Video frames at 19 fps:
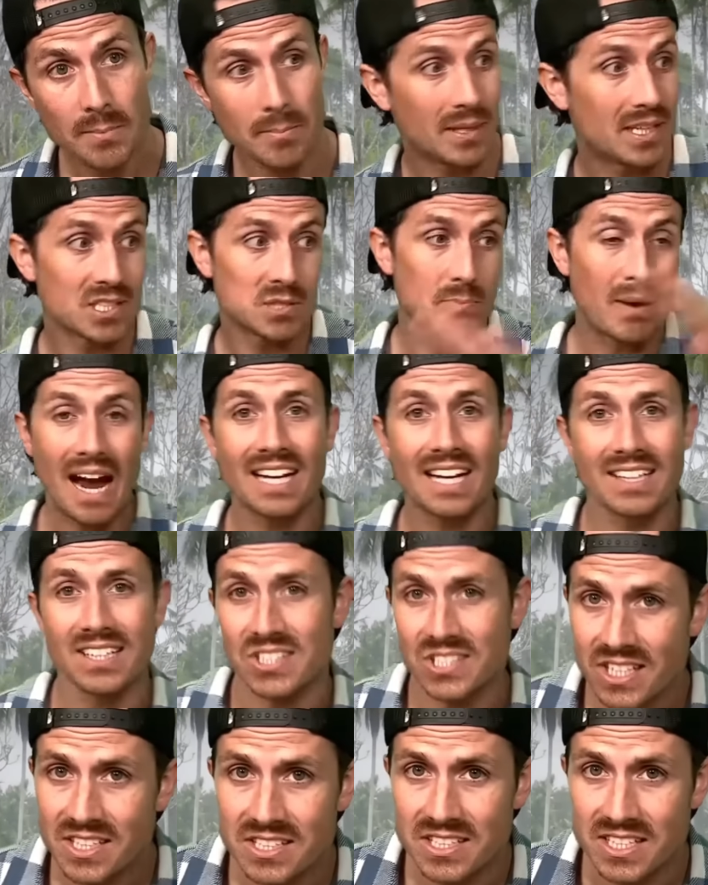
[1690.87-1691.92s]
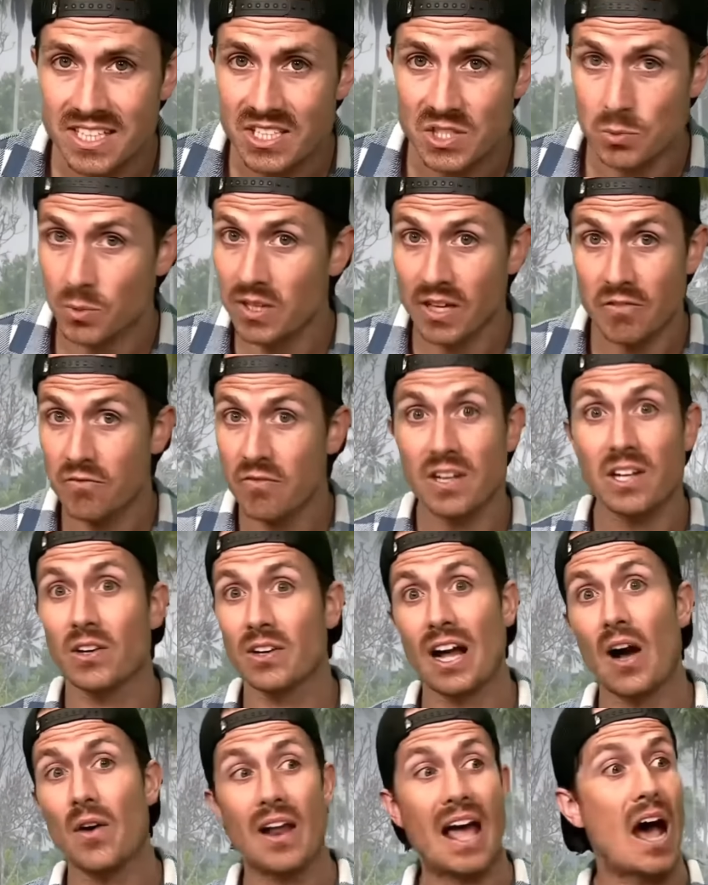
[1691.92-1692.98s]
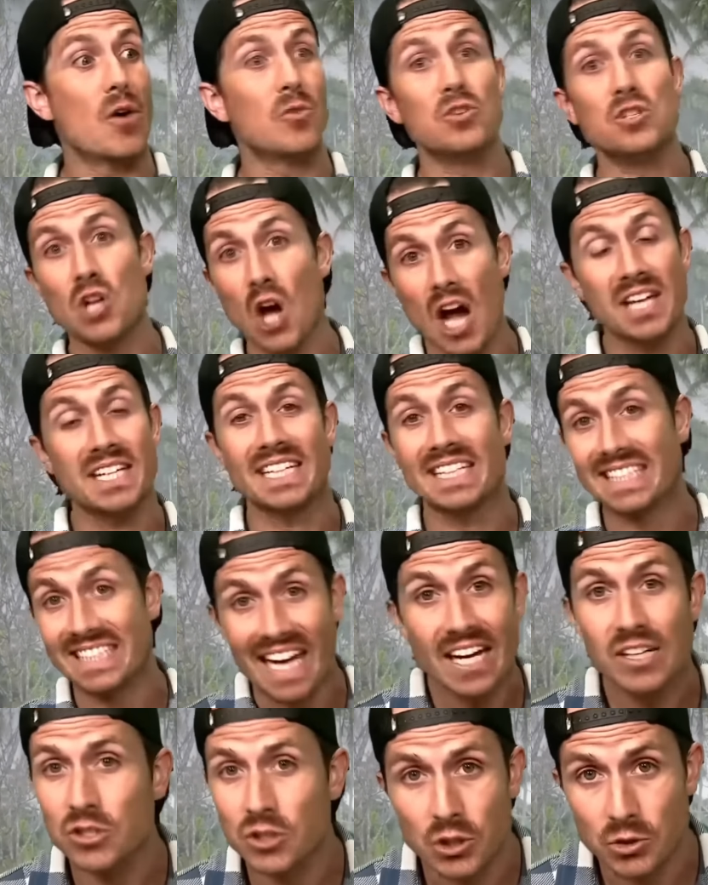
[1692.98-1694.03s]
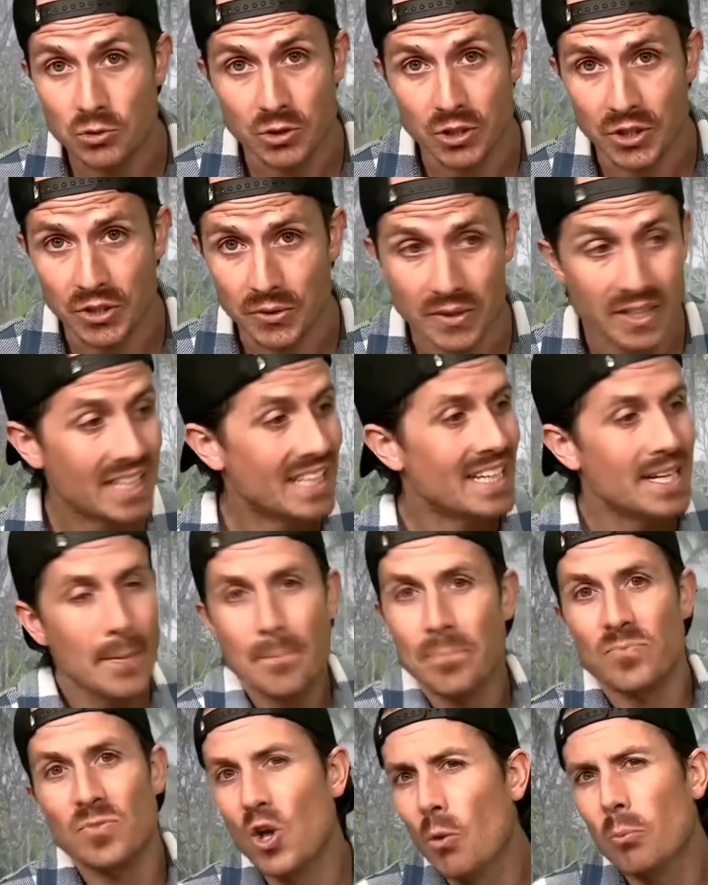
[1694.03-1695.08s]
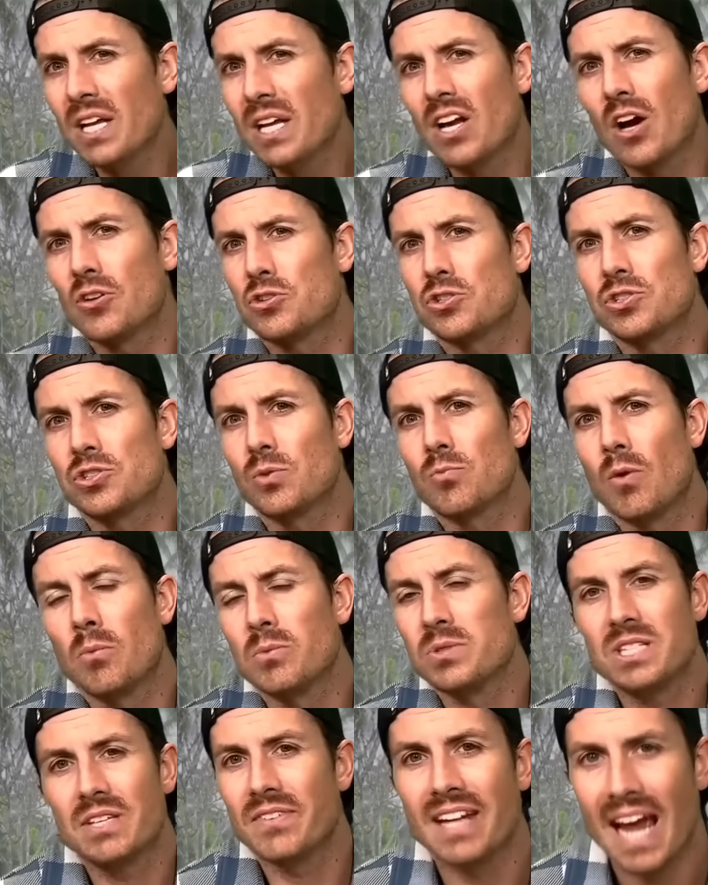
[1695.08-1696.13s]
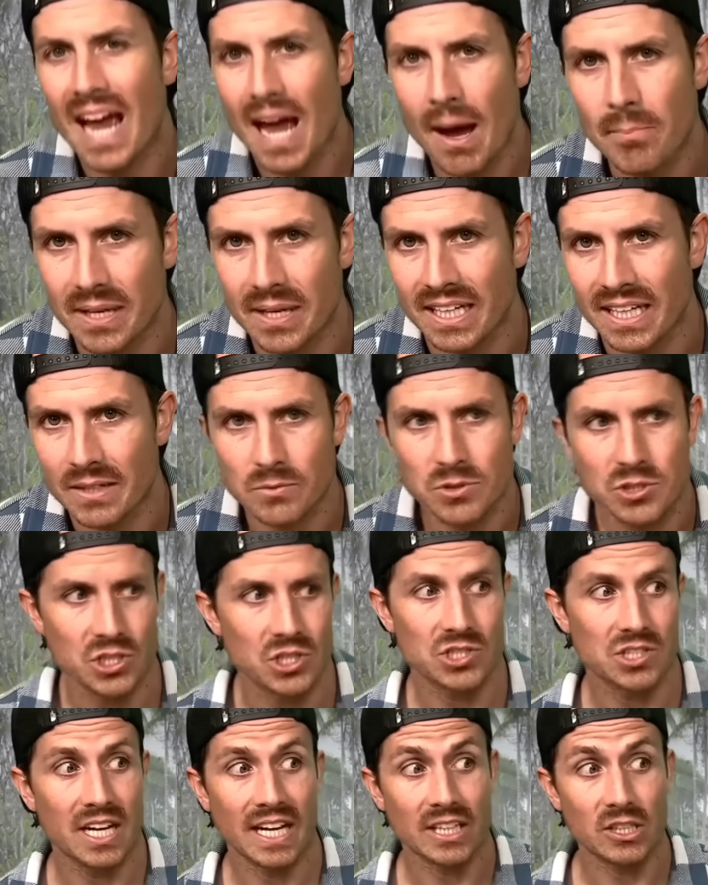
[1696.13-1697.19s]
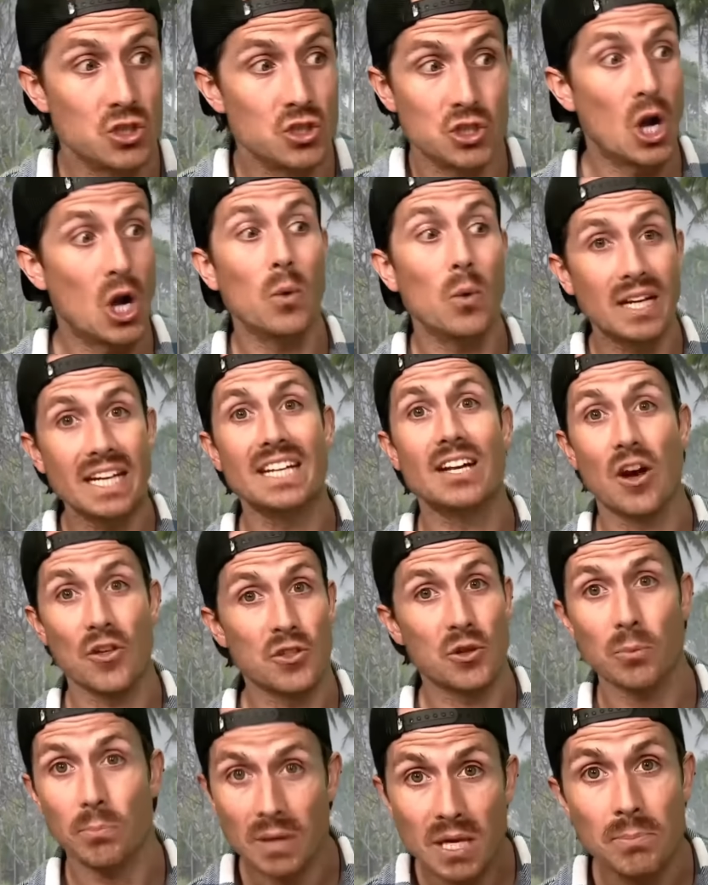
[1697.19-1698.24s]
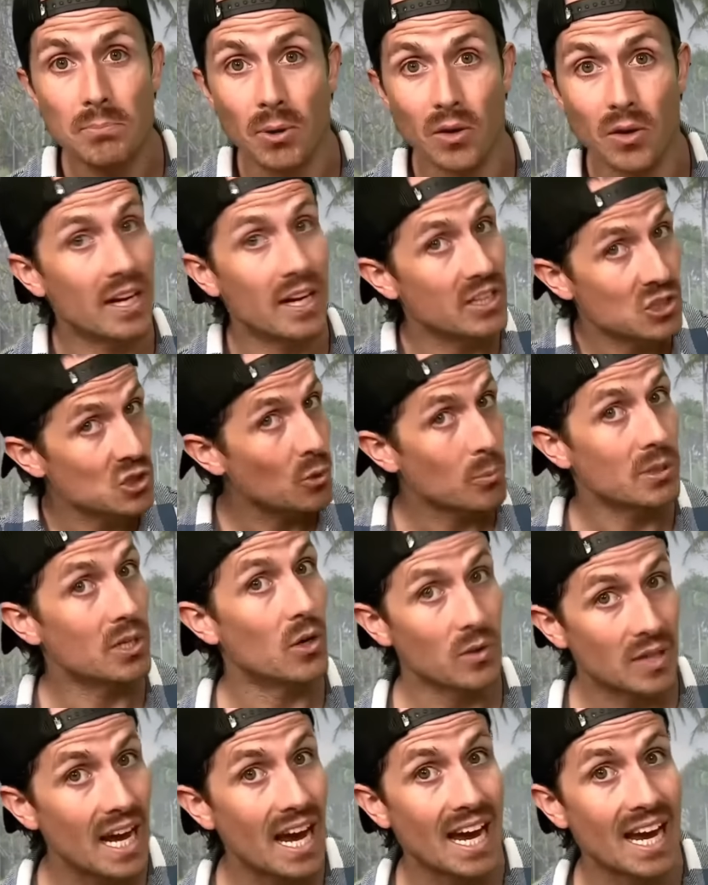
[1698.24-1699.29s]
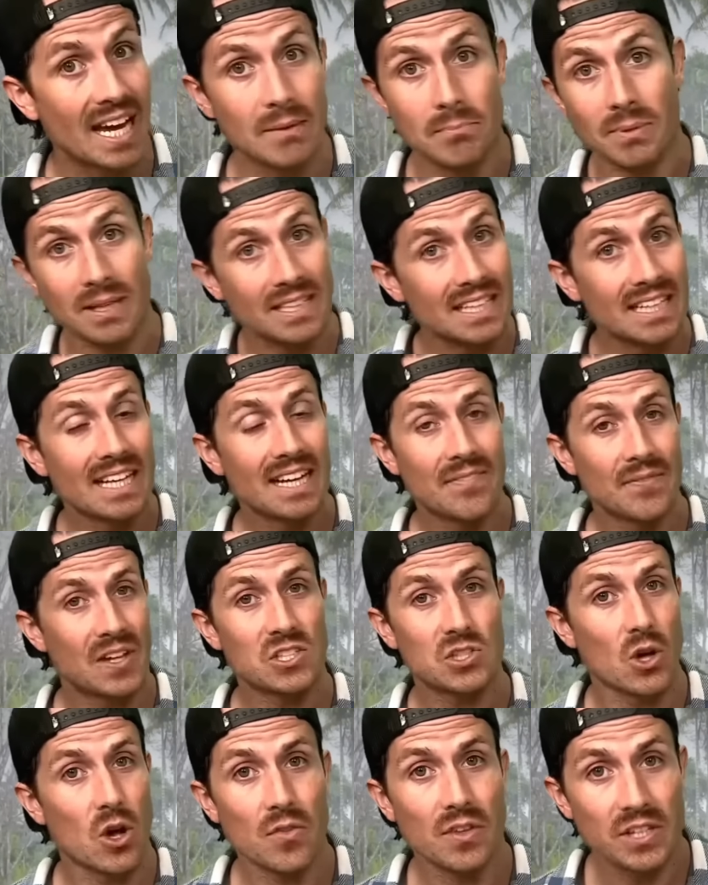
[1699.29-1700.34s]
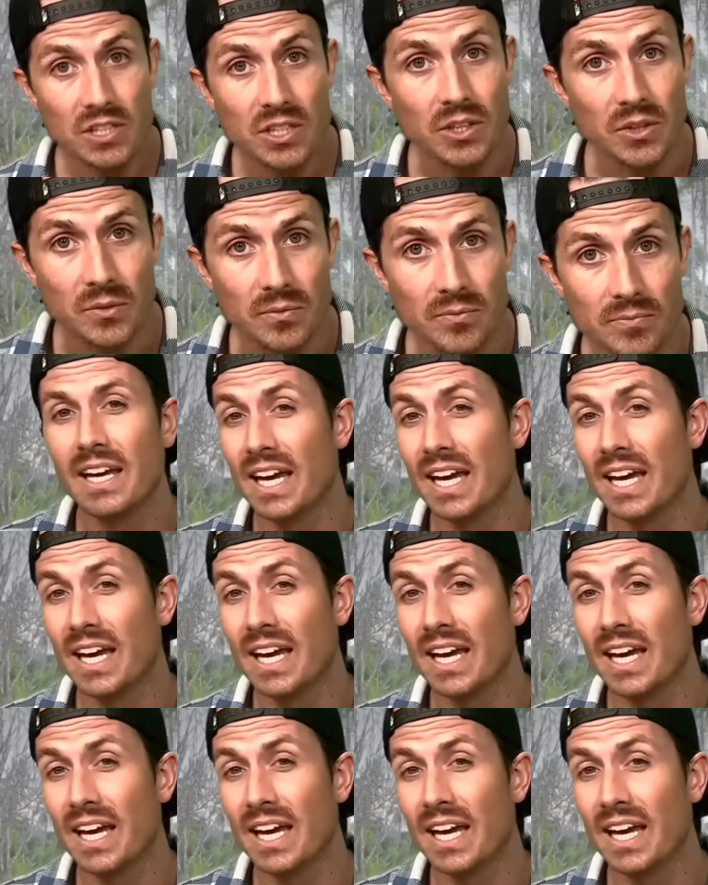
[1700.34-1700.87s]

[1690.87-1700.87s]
Because back in the 60s, when they figured out how not to get Kuru, nobody understood what was even happening. It was just like, don't eat other people and you'll be okay, but that's all they knew.